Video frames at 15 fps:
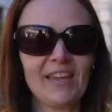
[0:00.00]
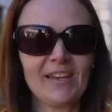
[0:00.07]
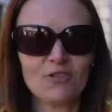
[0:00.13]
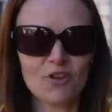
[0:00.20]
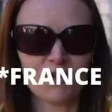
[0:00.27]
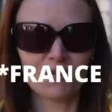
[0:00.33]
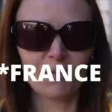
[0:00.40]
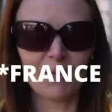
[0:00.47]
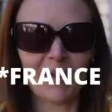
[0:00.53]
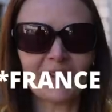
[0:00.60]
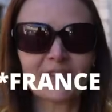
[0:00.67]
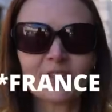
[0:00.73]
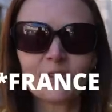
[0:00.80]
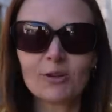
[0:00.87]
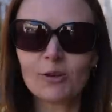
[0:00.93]
in Europe,
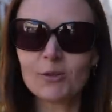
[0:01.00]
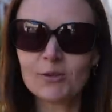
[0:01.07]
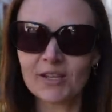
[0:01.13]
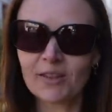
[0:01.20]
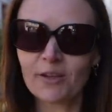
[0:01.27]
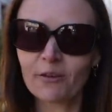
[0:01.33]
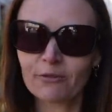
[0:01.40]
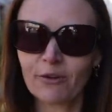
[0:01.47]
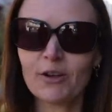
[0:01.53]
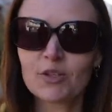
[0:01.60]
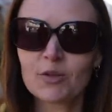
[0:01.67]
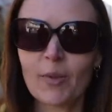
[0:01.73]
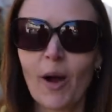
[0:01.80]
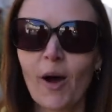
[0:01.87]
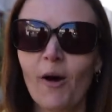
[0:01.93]
excluding the
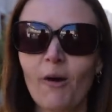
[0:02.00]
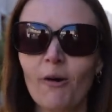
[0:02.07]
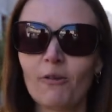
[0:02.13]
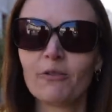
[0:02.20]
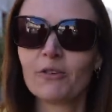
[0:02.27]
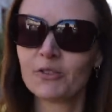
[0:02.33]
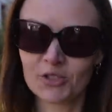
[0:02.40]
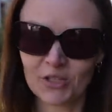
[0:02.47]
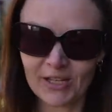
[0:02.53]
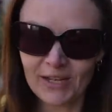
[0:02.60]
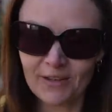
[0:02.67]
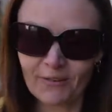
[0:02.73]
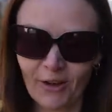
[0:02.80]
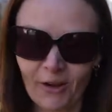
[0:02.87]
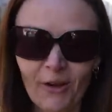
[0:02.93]
French part of
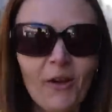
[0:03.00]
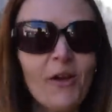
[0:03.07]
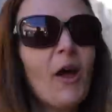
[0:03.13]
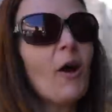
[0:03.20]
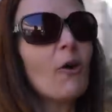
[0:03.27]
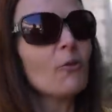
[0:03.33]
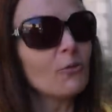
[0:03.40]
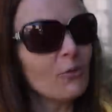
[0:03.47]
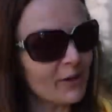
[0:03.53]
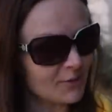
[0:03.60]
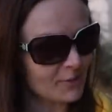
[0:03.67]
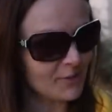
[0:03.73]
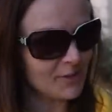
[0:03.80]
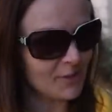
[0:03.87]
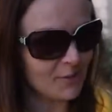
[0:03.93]
Geneva, which
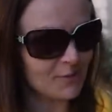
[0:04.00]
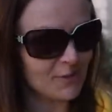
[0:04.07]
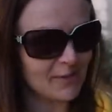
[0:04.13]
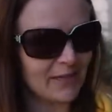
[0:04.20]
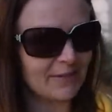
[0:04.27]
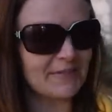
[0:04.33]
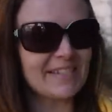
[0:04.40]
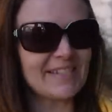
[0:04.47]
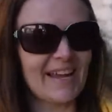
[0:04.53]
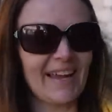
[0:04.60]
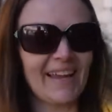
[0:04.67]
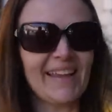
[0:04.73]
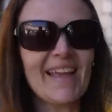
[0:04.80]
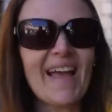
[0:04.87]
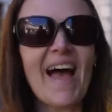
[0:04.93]
we showed you the other
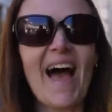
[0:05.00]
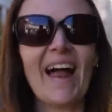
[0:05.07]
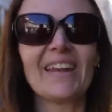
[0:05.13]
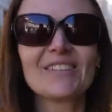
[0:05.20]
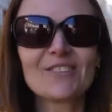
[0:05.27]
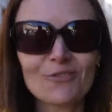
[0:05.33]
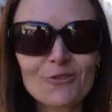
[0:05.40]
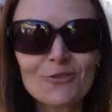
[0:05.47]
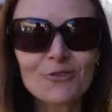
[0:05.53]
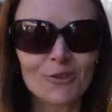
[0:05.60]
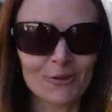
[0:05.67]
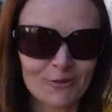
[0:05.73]
day. And it's also